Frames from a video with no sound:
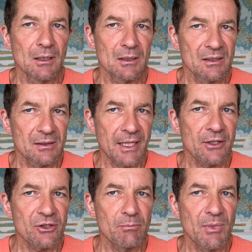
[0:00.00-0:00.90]

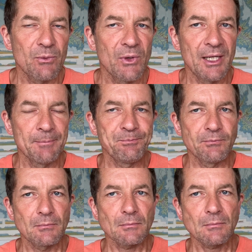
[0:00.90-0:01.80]
distinction between
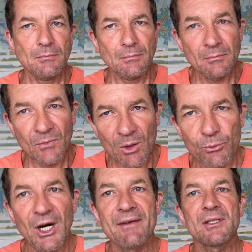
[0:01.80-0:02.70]

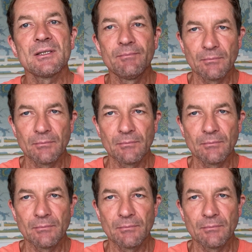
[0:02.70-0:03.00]
private